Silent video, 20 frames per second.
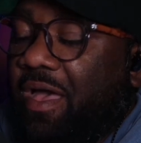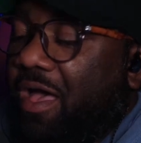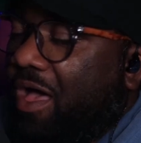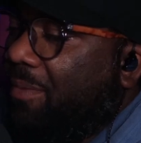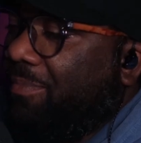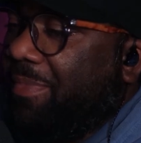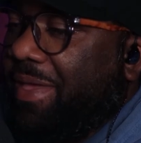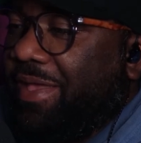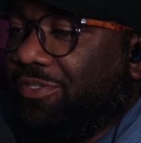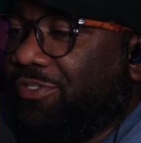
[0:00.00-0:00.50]

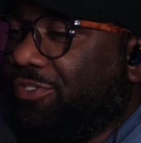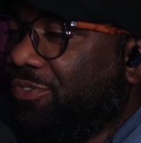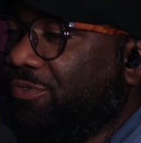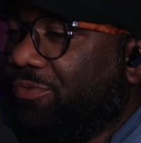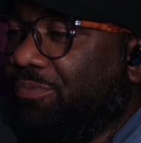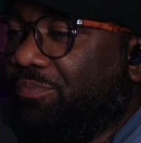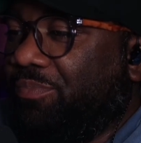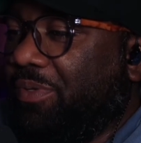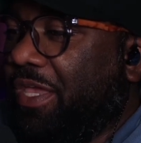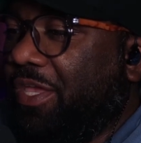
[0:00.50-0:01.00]
I'm not
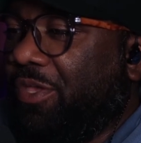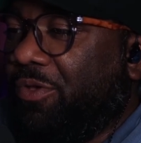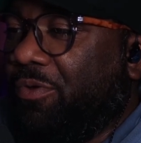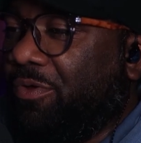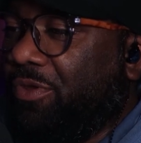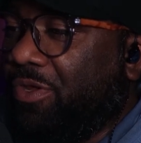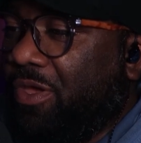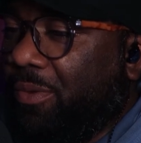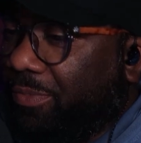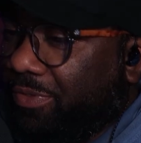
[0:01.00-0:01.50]
too big
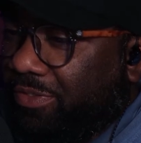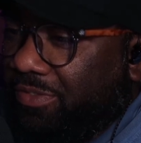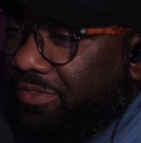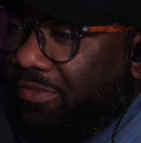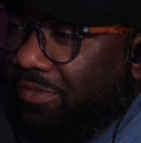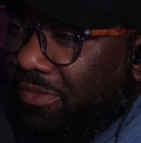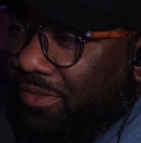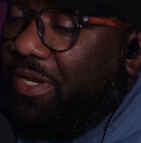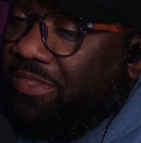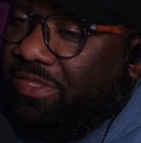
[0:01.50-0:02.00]
on numbers,
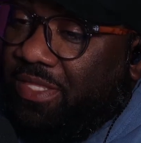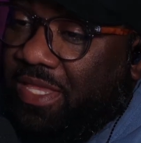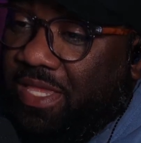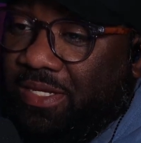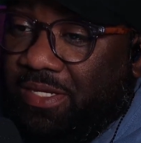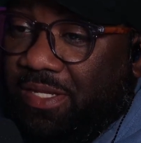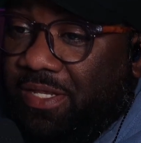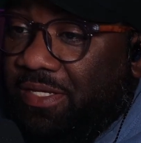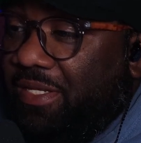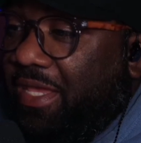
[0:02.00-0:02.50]
but at the
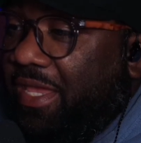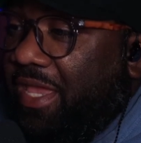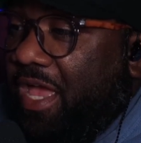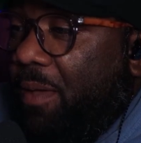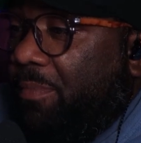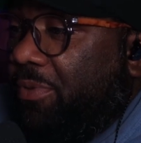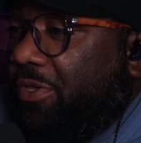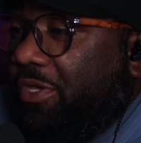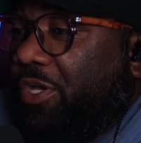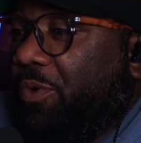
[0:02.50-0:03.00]
end of the day,
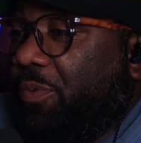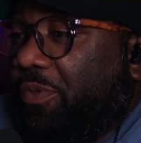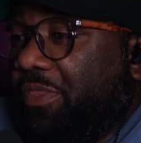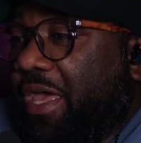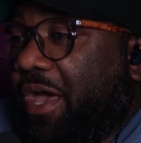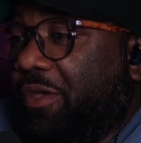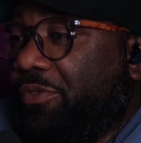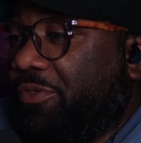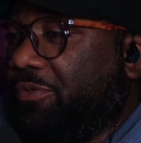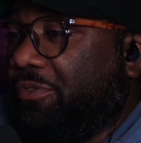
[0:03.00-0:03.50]
I'm good
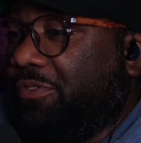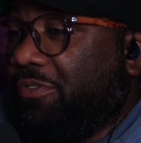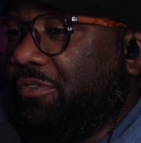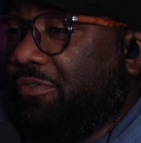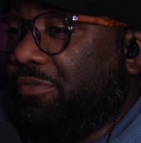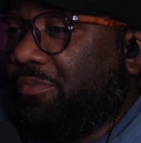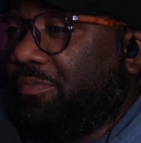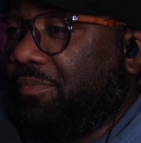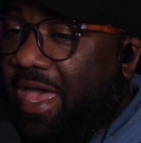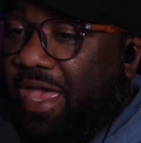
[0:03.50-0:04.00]
without
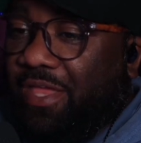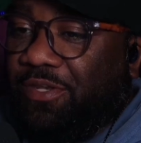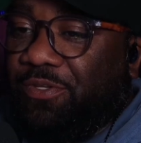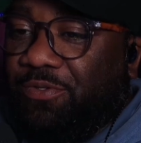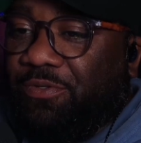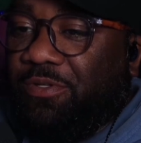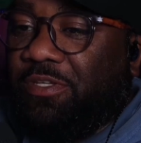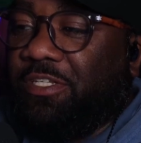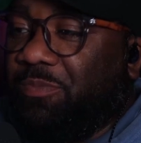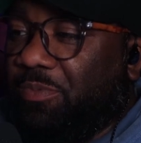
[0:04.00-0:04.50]
YouTube. I
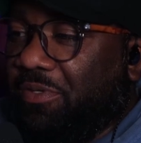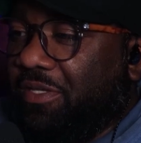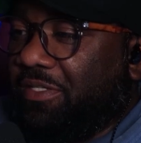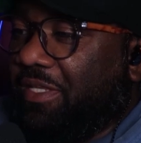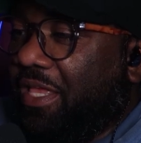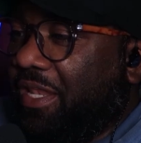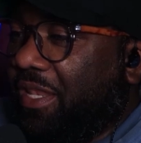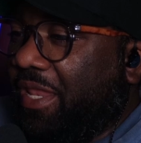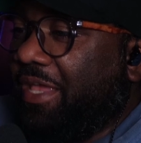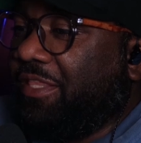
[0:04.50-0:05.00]
do this because
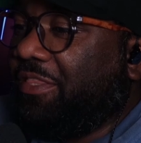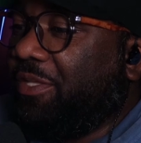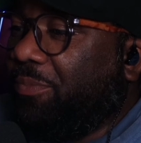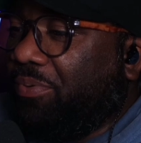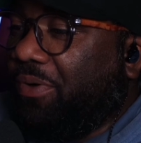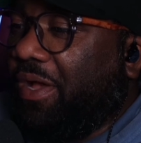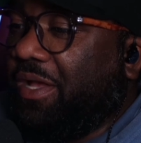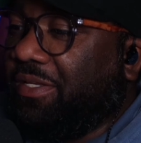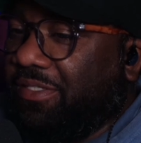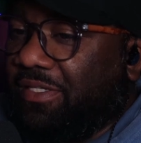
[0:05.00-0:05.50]
I like the
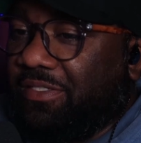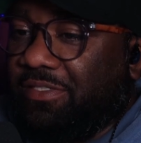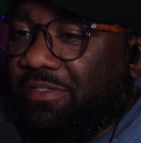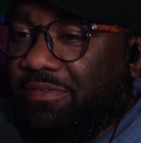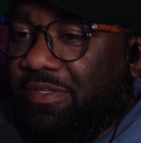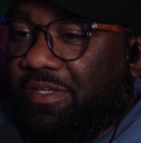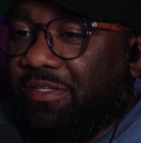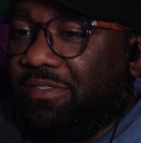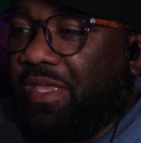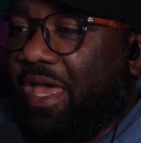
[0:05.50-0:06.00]
process of
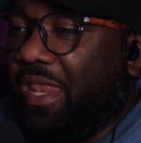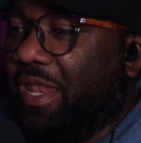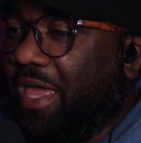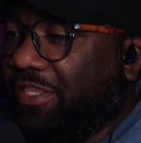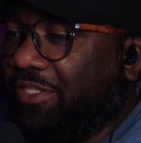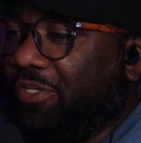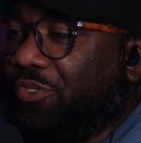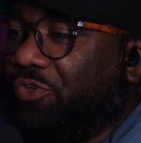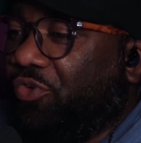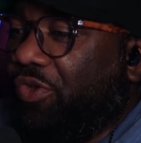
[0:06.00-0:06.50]
this. I
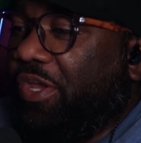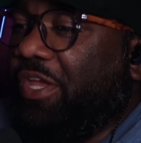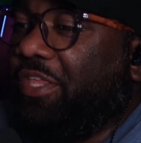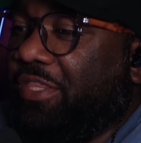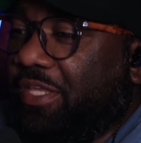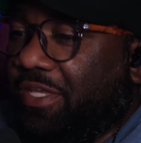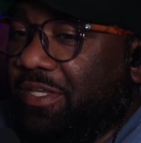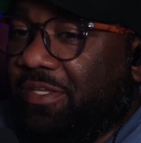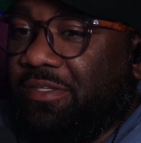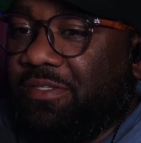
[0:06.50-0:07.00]
like to
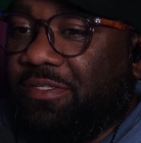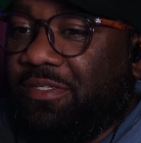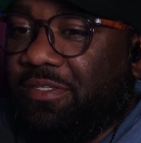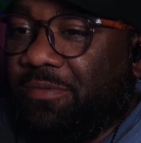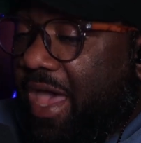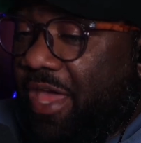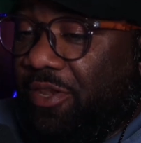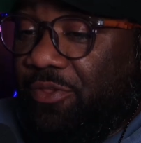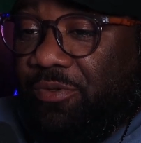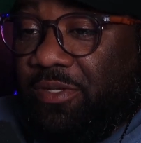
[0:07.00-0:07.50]
create things.
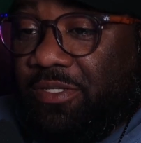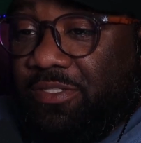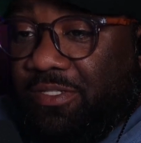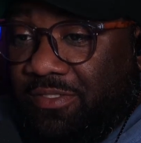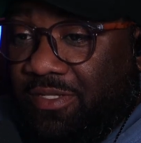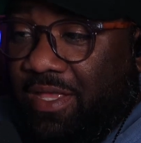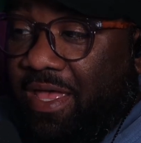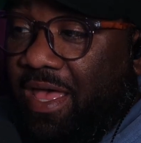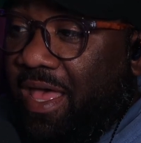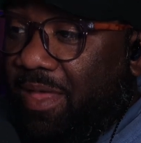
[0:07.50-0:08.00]
I do this
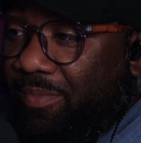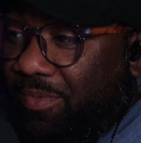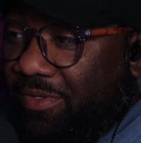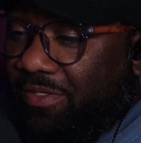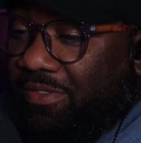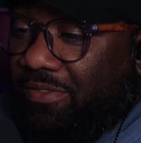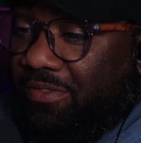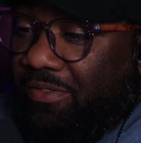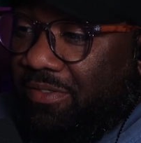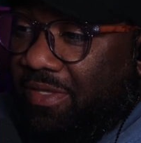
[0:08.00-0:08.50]
as a hobby.
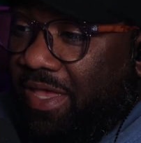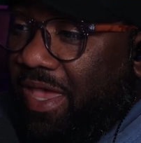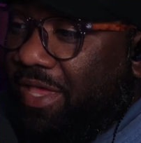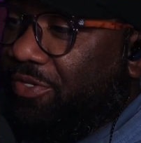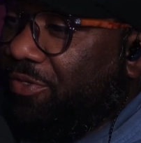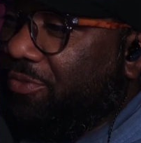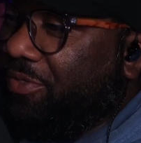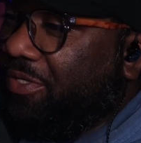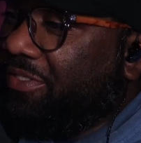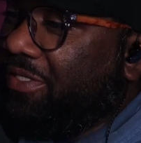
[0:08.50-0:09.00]
I
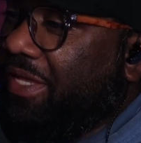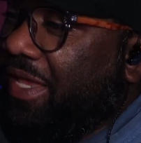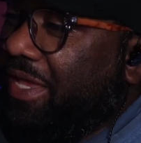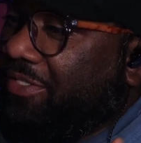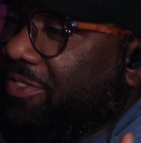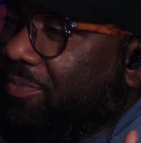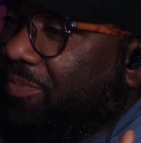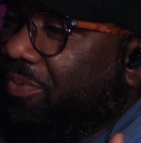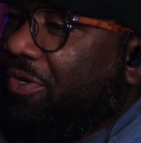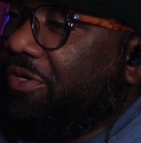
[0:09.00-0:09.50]
do this
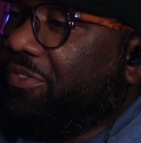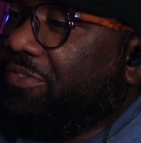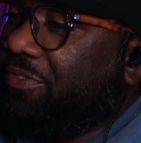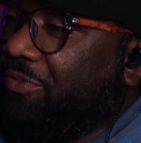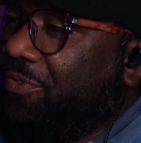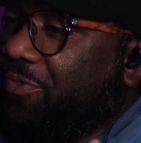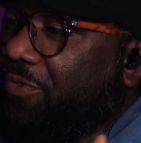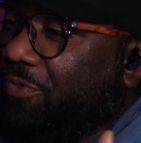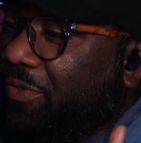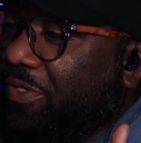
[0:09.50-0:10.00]
as a
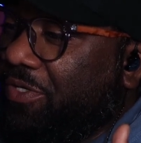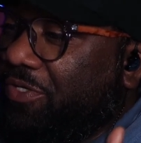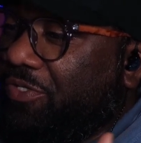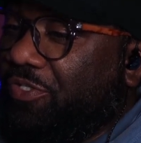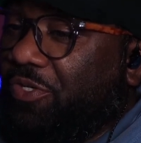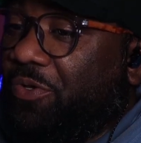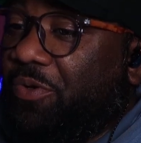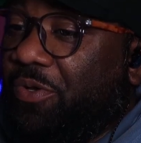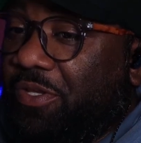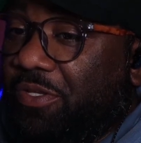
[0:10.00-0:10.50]
person who
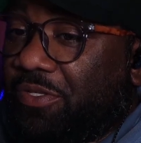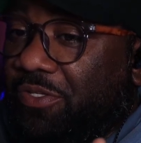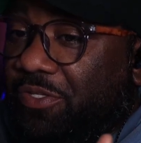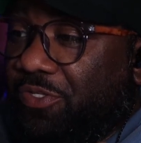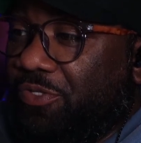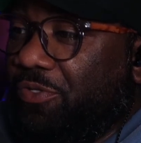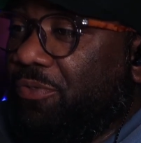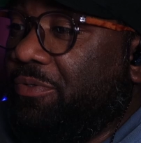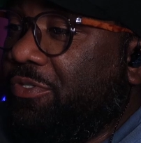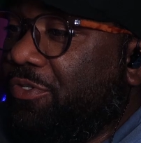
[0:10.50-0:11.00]
enjoy
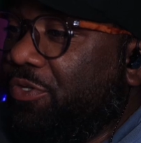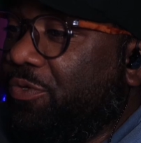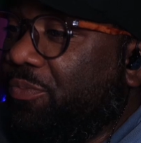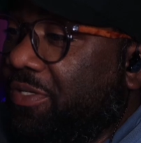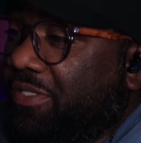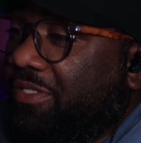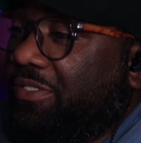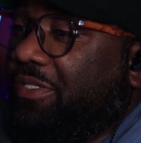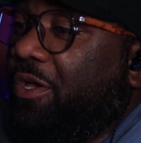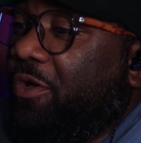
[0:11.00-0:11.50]
YouTube
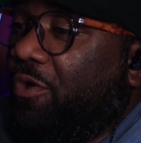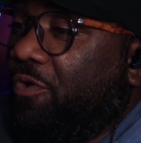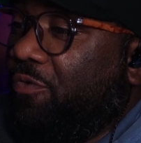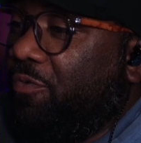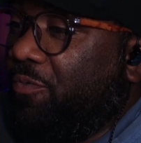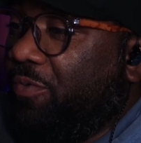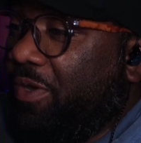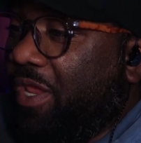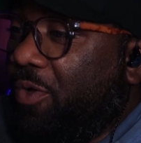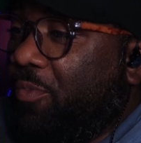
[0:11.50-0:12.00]

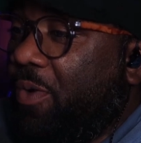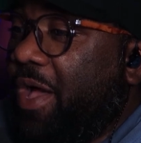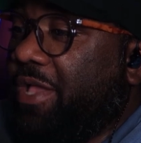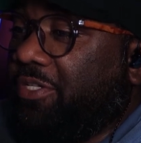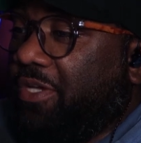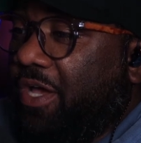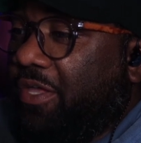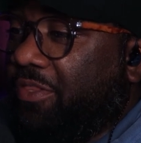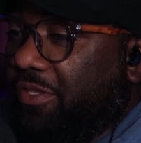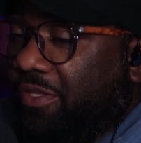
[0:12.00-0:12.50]
itself when I
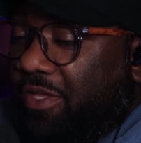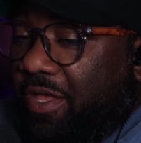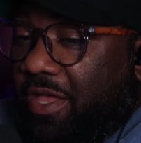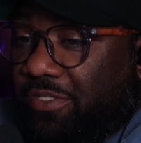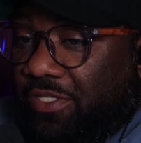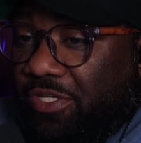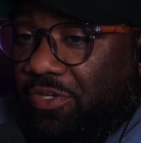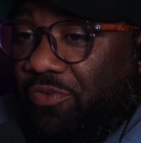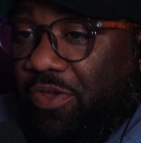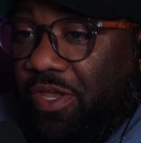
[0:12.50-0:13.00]
watch other
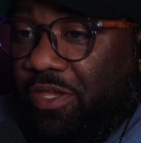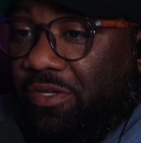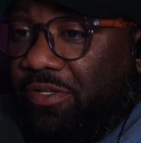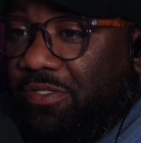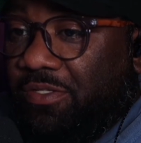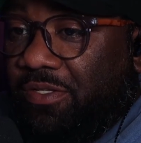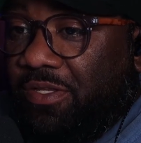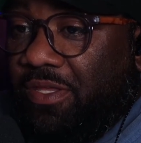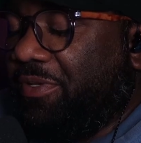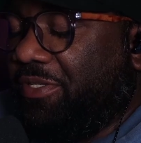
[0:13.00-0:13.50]
content
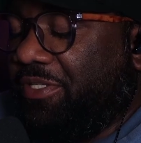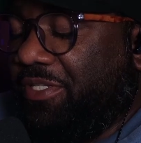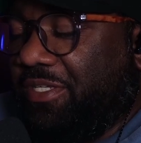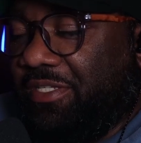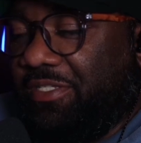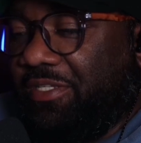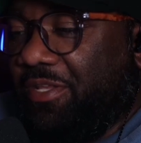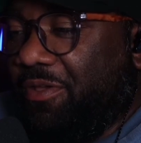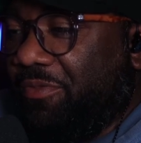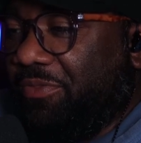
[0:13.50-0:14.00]
creators, but
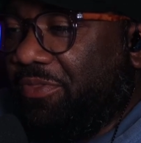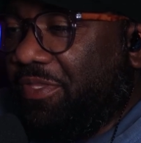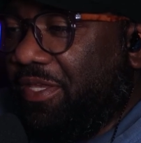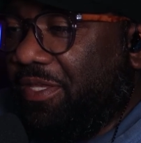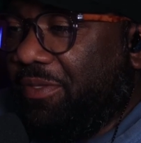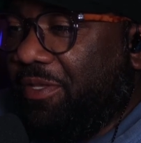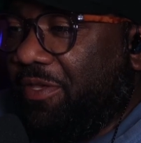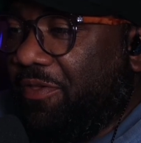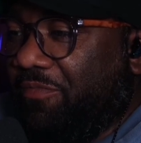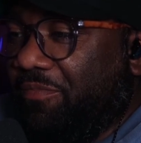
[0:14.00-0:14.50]
just don't
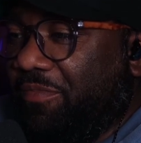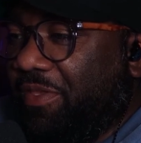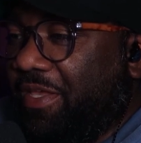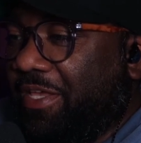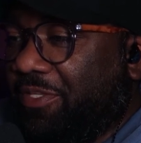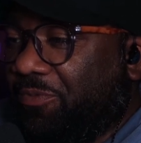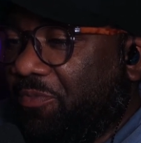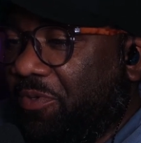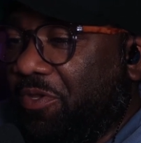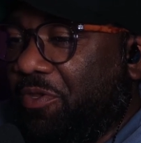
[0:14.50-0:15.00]
think of
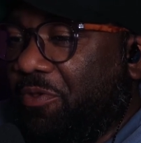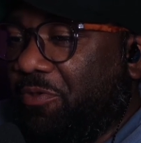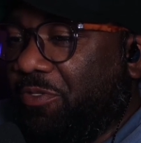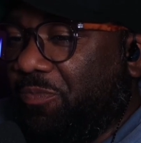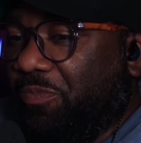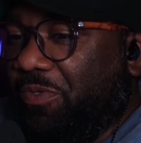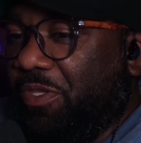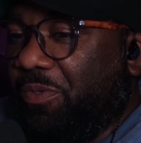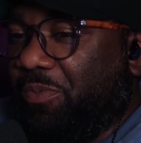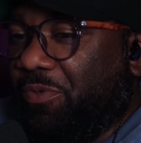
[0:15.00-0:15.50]
me as one of
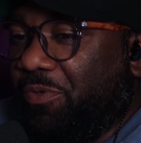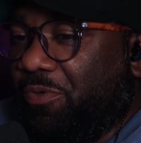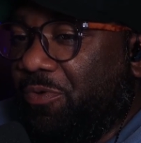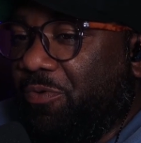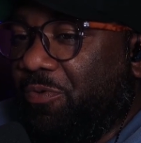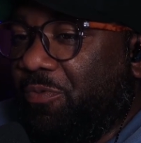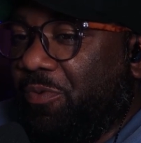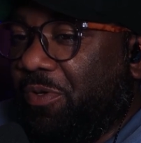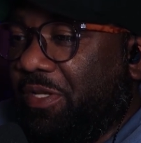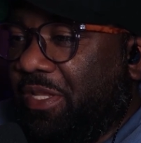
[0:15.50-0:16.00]
those people
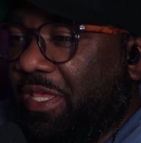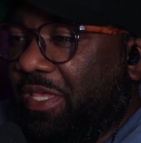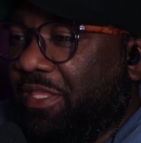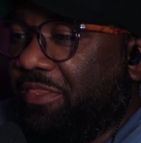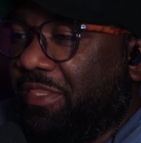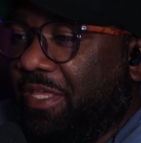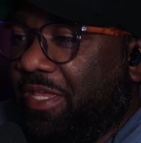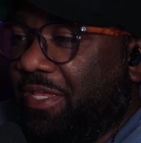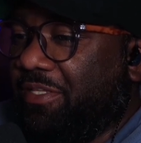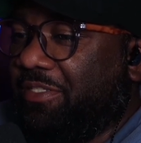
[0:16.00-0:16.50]
who will
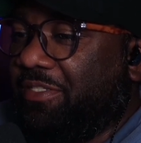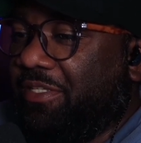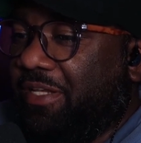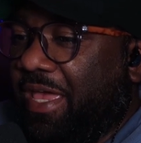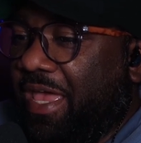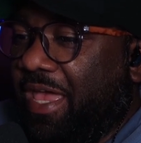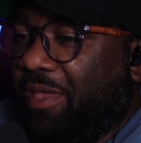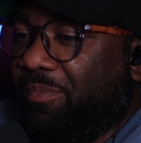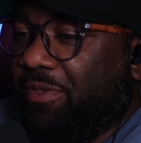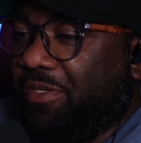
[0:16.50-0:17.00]
let things
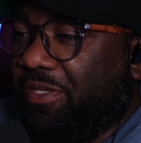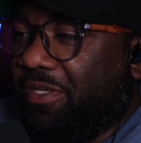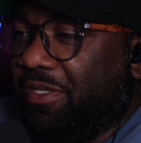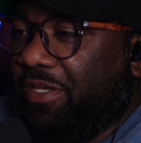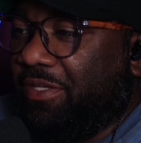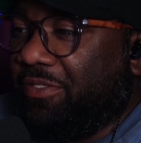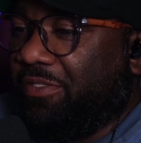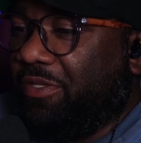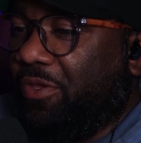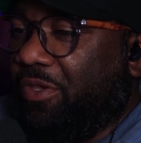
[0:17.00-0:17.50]
slide
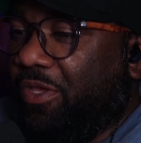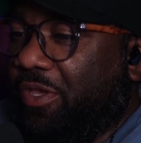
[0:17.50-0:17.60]
because